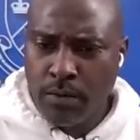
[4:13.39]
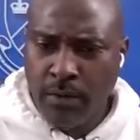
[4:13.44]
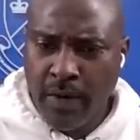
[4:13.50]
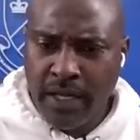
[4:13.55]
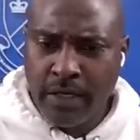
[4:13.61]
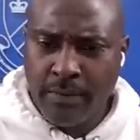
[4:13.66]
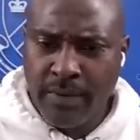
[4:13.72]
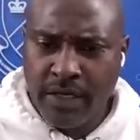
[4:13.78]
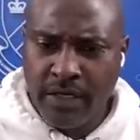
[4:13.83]

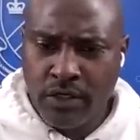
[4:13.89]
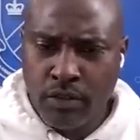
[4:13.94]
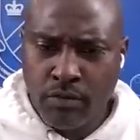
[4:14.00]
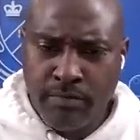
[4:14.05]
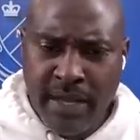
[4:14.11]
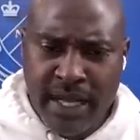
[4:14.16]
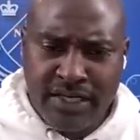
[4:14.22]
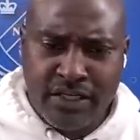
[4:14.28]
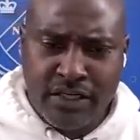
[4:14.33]
Wait a minute, New
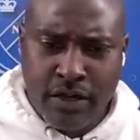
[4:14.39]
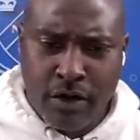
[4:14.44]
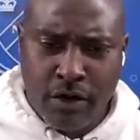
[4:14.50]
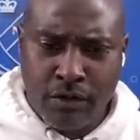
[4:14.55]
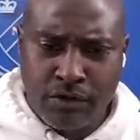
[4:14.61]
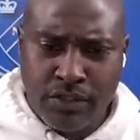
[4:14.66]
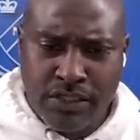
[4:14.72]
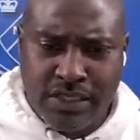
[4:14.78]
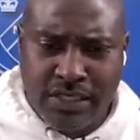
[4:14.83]

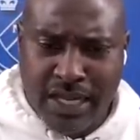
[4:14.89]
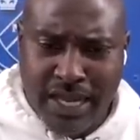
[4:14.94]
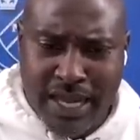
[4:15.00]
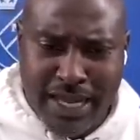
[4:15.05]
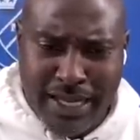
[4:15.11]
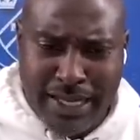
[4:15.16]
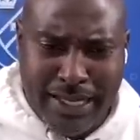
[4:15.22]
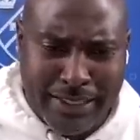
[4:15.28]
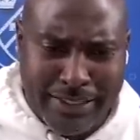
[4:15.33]
Mexico,
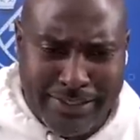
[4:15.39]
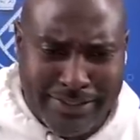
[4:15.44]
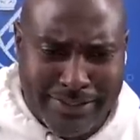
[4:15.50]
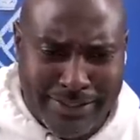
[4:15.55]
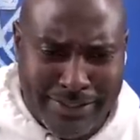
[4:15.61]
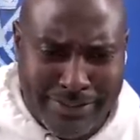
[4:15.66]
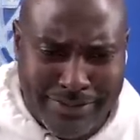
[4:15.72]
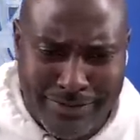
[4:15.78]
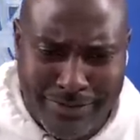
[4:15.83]

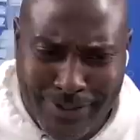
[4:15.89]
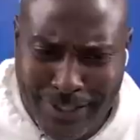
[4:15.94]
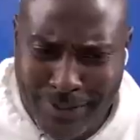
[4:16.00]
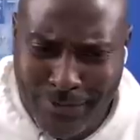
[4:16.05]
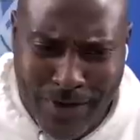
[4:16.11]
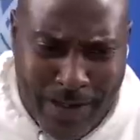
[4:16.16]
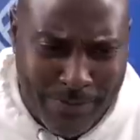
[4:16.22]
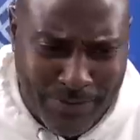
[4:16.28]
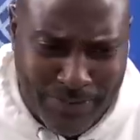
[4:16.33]
Texas,
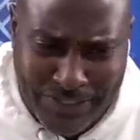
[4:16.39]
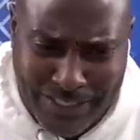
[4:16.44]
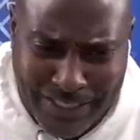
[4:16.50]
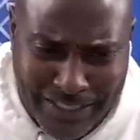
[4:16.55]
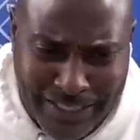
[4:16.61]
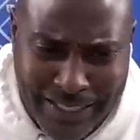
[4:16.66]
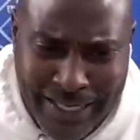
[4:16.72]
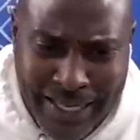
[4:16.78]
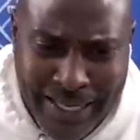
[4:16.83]

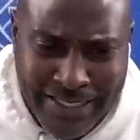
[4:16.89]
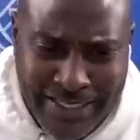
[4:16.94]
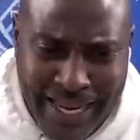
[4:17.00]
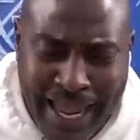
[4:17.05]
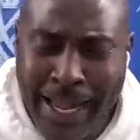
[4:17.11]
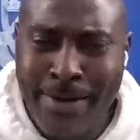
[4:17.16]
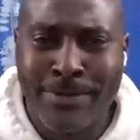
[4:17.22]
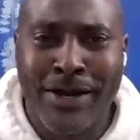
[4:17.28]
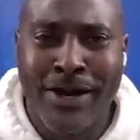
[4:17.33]
NYPD.
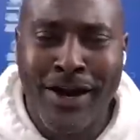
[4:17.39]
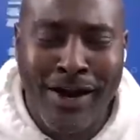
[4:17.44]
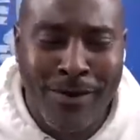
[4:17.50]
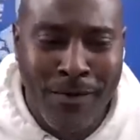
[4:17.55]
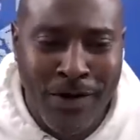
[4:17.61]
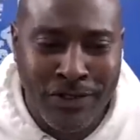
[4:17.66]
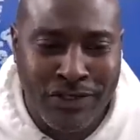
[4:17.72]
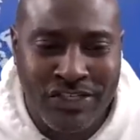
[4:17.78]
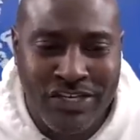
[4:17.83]
Damn, girl,
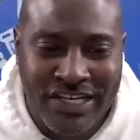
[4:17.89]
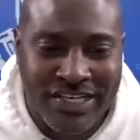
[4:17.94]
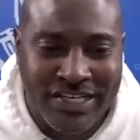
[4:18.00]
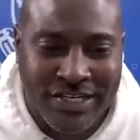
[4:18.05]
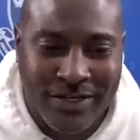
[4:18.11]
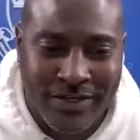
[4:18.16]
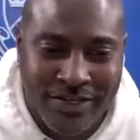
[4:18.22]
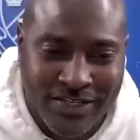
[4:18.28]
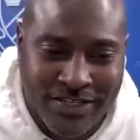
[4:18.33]
why don't you just
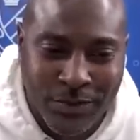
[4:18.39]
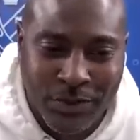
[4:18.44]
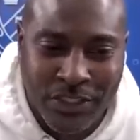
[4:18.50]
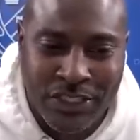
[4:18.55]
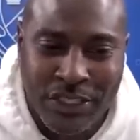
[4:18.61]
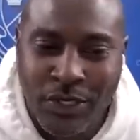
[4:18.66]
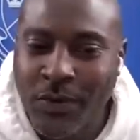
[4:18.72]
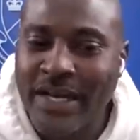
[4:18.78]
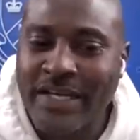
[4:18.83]
sue
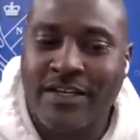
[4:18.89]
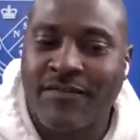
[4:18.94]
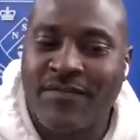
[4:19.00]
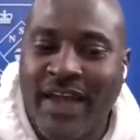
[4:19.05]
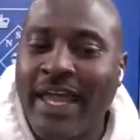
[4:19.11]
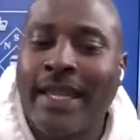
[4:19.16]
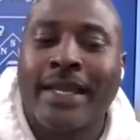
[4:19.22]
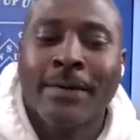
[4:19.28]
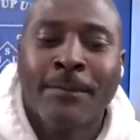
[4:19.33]
the US of
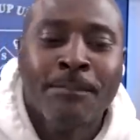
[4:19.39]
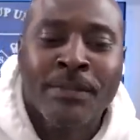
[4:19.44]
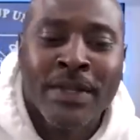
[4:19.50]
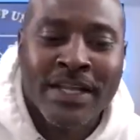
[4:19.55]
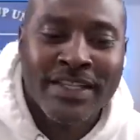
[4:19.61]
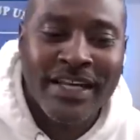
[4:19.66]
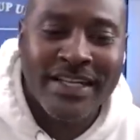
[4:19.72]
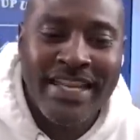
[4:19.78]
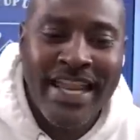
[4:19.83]
A?
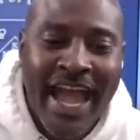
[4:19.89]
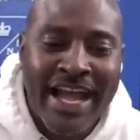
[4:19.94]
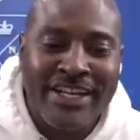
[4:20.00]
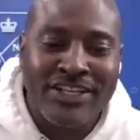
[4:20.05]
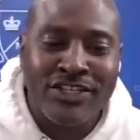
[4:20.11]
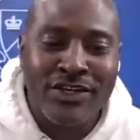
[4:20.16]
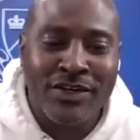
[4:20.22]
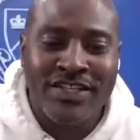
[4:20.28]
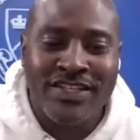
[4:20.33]
The
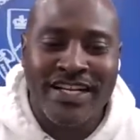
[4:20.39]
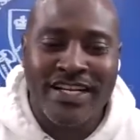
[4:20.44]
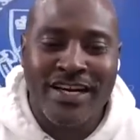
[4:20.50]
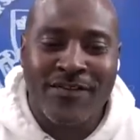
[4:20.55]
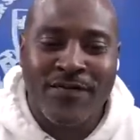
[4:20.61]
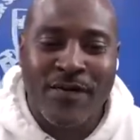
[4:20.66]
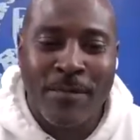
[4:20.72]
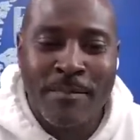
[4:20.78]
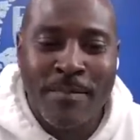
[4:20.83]
National
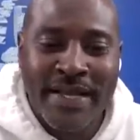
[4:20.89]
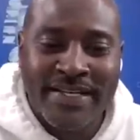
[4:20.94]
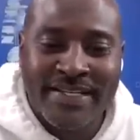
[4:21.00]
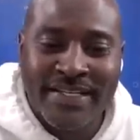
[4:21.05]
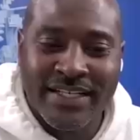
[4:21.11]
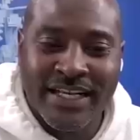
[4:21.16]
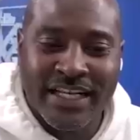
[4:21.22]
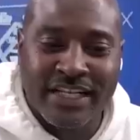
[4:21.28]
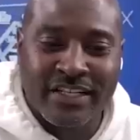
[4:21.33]
Center for
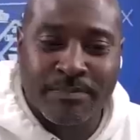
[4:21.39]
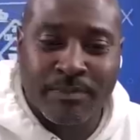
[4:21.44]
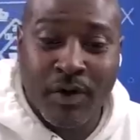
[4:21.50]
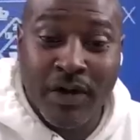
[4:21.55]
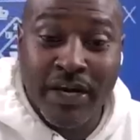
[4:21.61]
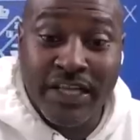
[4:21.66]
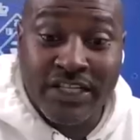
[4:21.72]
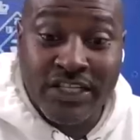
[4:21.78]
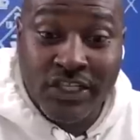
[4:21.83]
Missing and
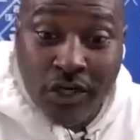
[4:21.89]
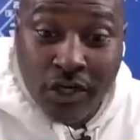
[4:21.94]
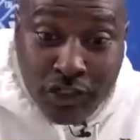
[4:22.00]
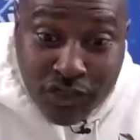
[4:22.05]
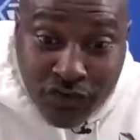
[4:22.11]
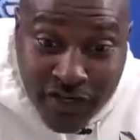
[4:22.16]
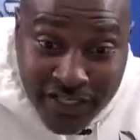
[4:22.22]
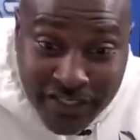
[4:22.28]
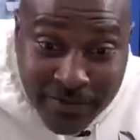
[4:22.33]
Exploited
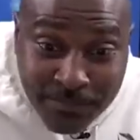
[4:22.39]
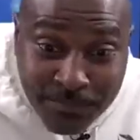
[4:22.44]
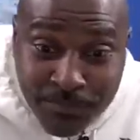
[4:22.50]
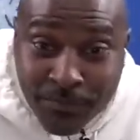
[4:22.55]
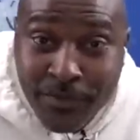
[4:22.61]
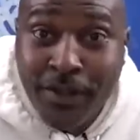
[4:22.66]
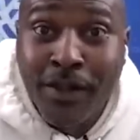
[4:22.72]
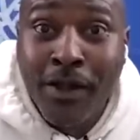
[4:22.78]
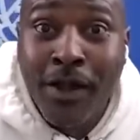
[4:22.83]
Children,
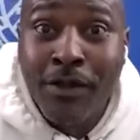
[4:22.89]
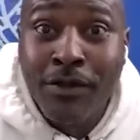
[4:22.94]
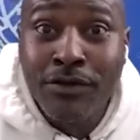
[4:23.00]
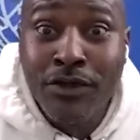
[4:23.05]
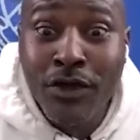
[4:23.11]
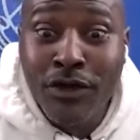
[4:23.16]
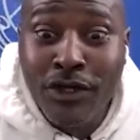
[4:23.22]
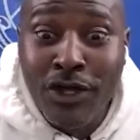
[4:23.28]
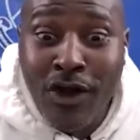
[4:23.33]

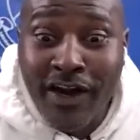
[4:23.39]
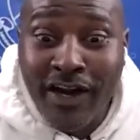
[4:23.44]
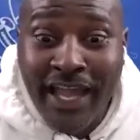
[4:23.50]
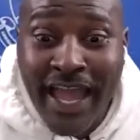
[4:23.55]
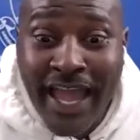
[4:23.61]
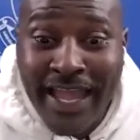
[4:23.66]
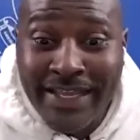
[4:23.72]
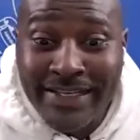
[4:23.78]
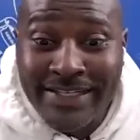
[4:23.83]
New York
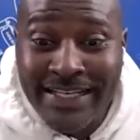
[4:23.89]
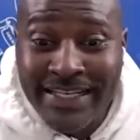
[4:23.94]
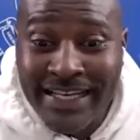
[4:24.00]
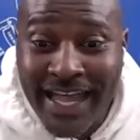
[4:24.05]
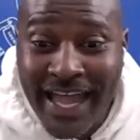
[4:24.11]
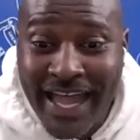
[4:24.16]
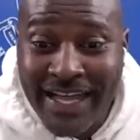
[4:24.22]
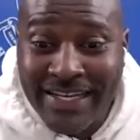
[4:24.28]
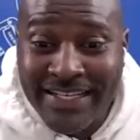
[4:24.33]

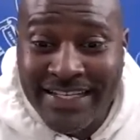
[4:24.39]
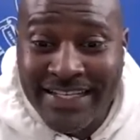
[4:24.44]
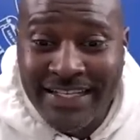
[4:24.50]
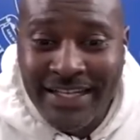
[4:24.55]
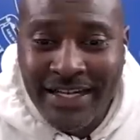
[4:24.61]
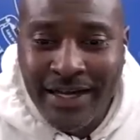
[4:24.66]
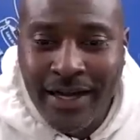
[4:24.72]
ACS.